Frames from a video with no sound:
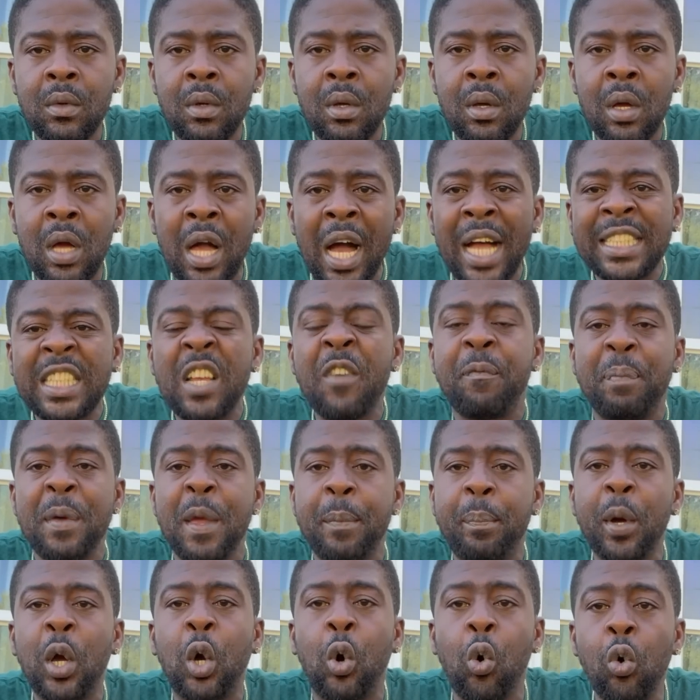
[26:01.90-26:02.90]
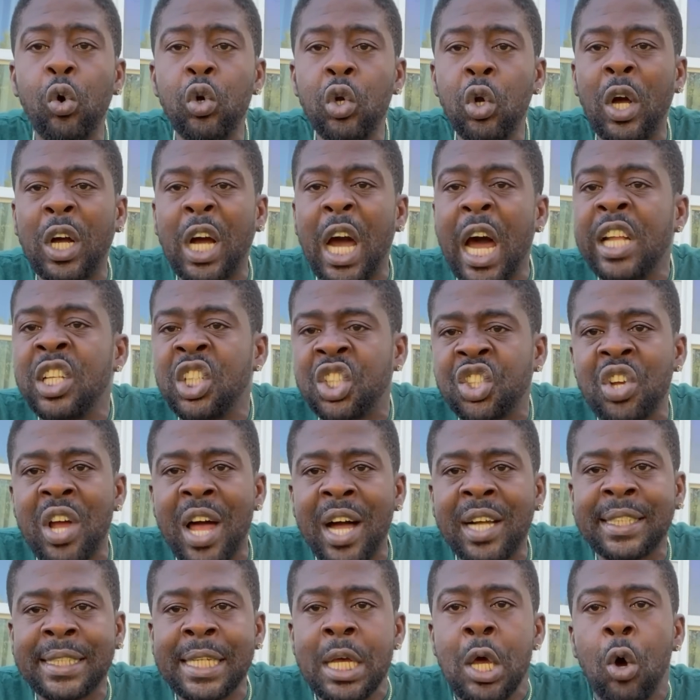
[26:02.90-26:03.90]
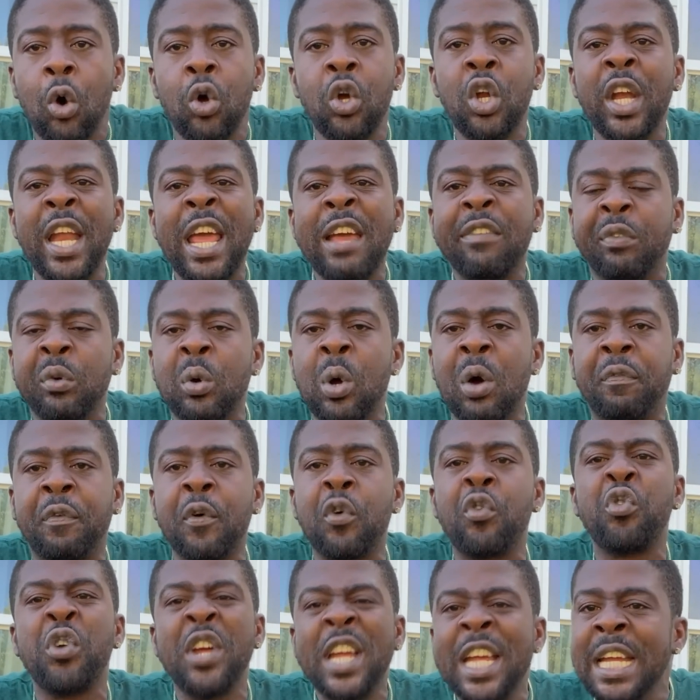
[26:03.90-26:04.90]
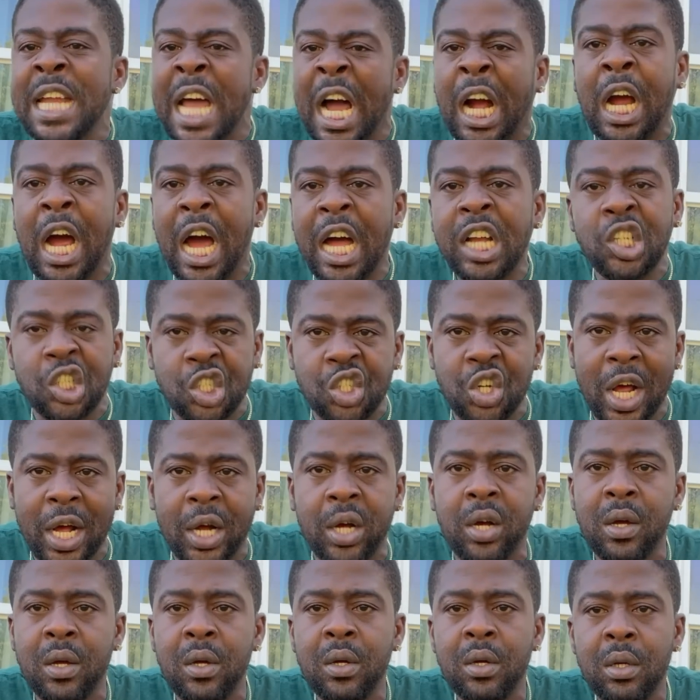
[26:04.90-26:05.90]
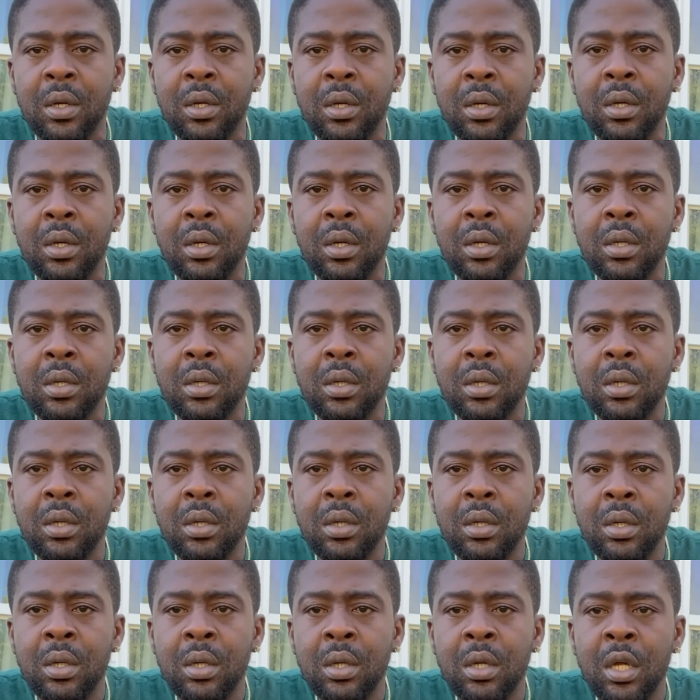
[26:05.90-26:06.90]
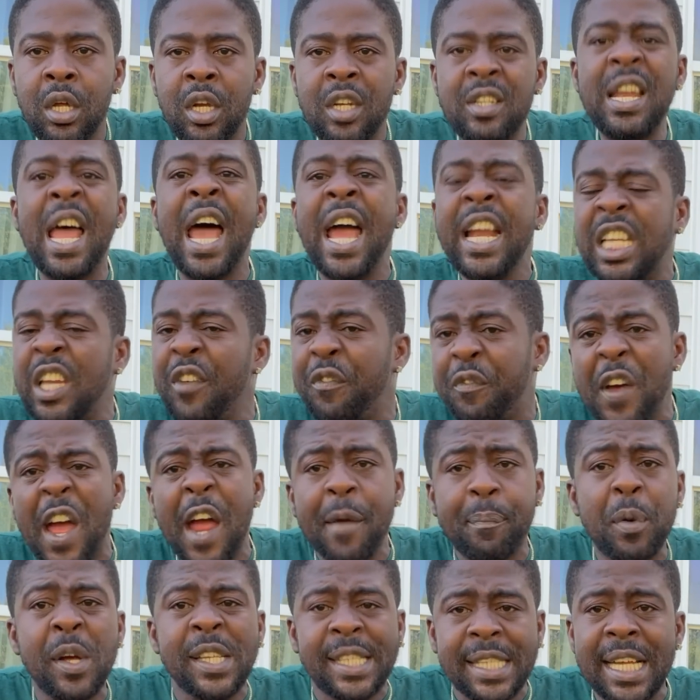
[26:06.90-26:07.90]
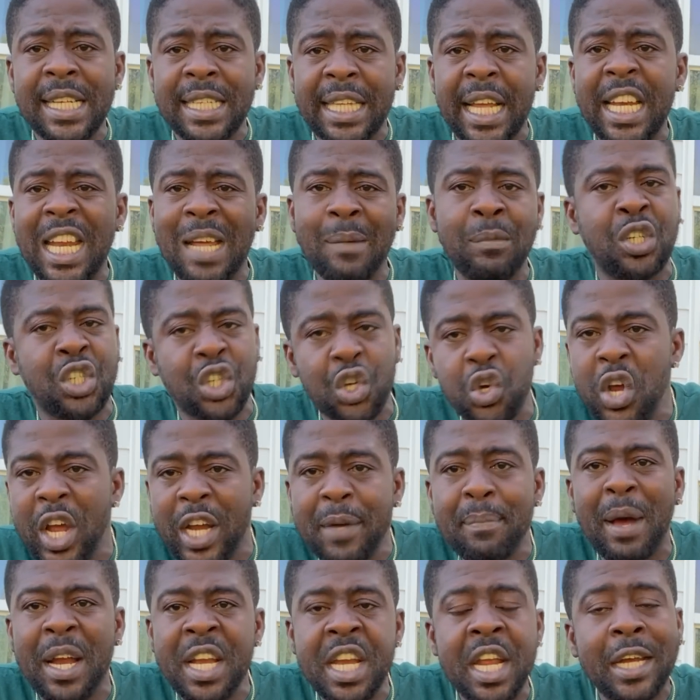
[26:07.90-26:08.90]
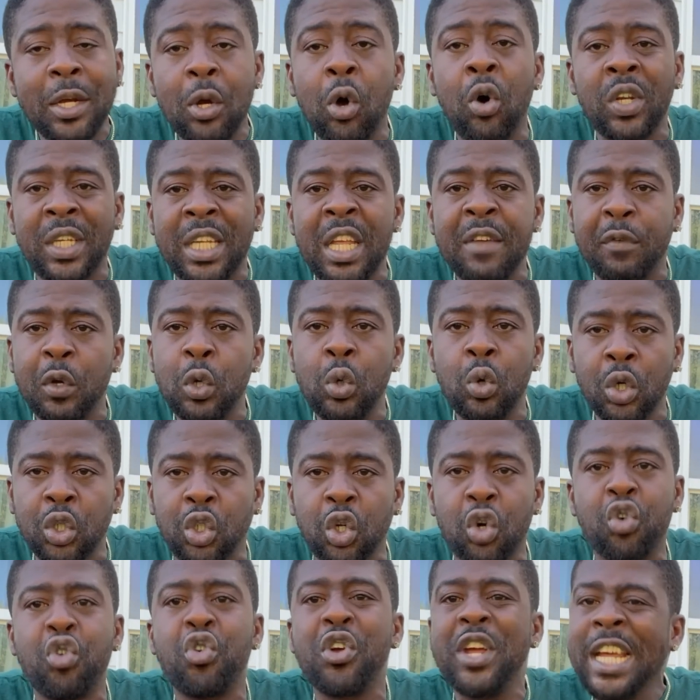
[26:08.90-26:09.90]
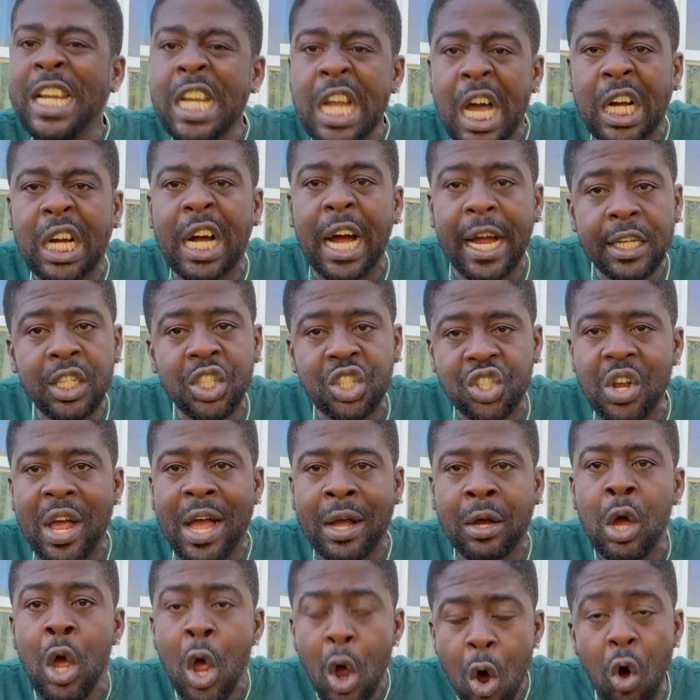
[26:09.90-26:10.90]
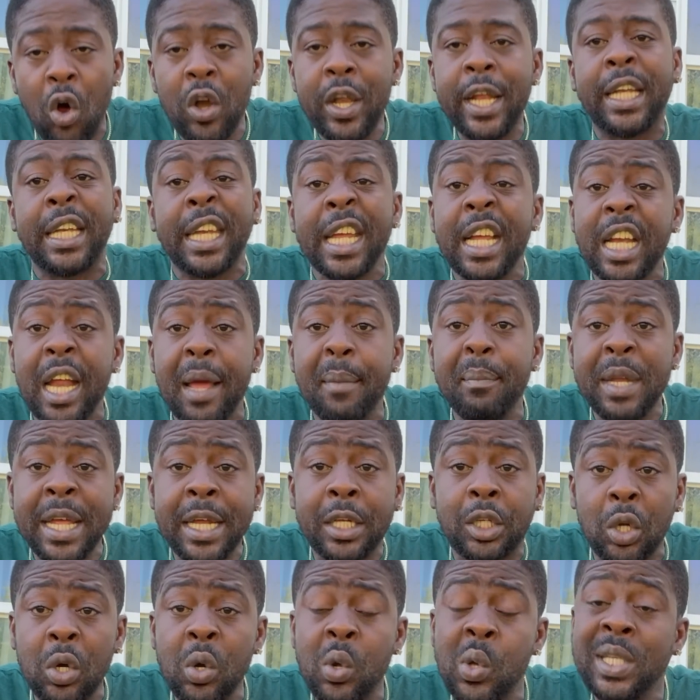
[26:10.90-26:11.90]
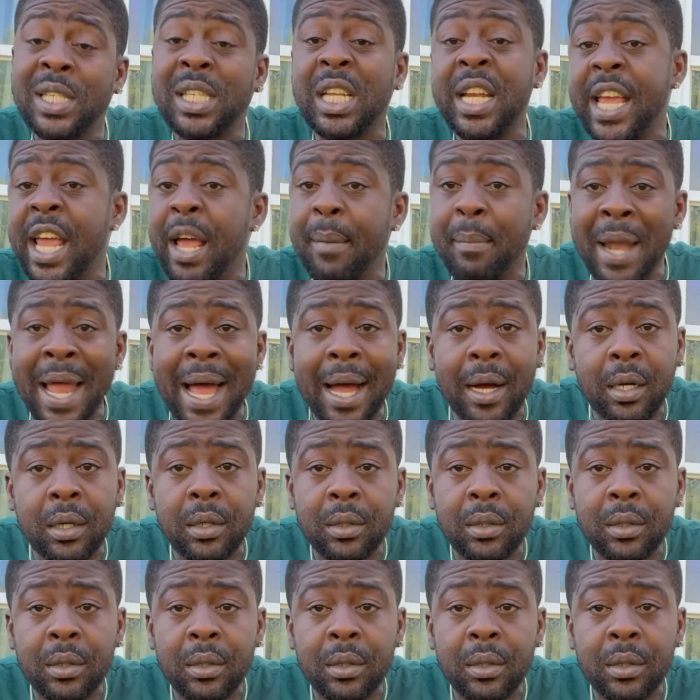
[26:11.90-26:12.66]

Cause if people go on contracts, you don't even know if to read a contract. 95% of them trade money don't even know to read a contract. Only thing them need to do is lay black.